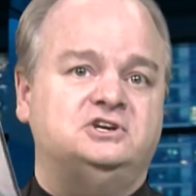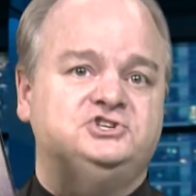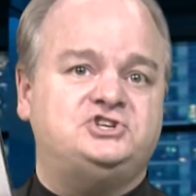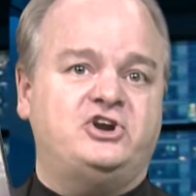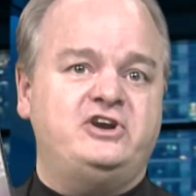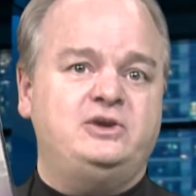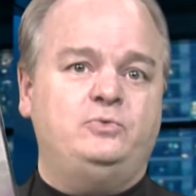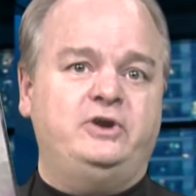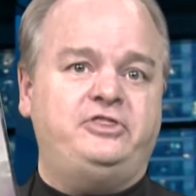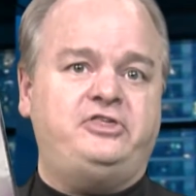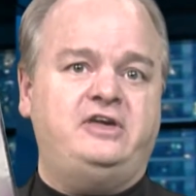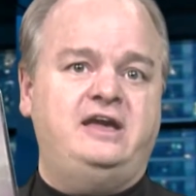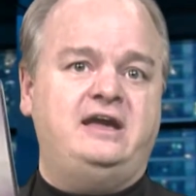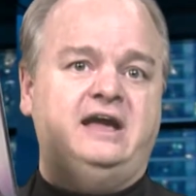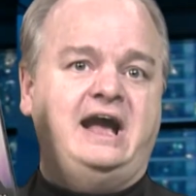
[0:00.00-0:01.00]
starting with
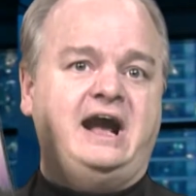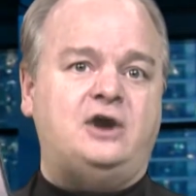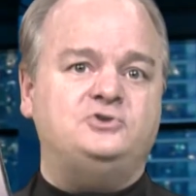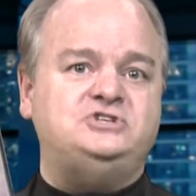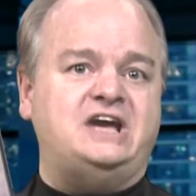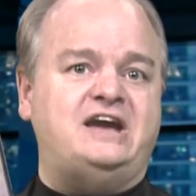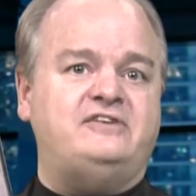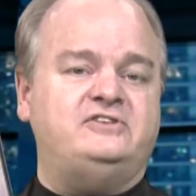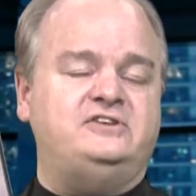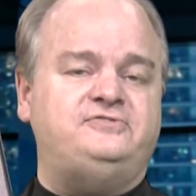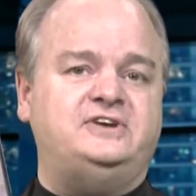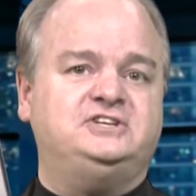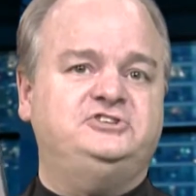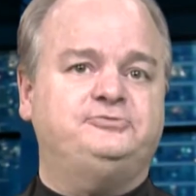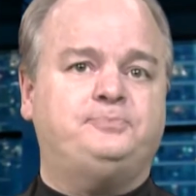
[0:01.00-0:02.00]
How to Have an
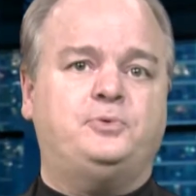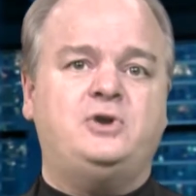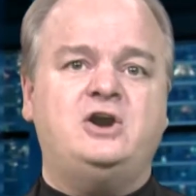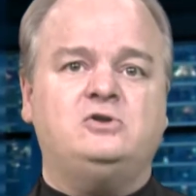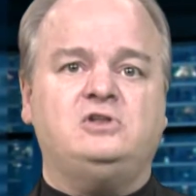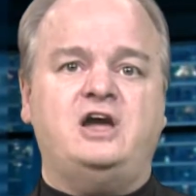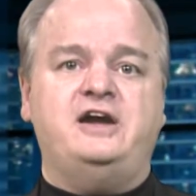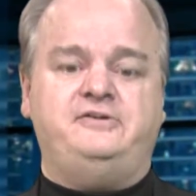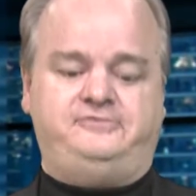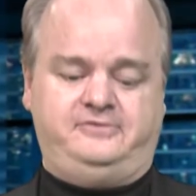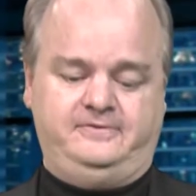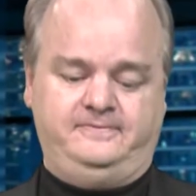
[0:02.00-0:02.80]
Effective Prayer Life,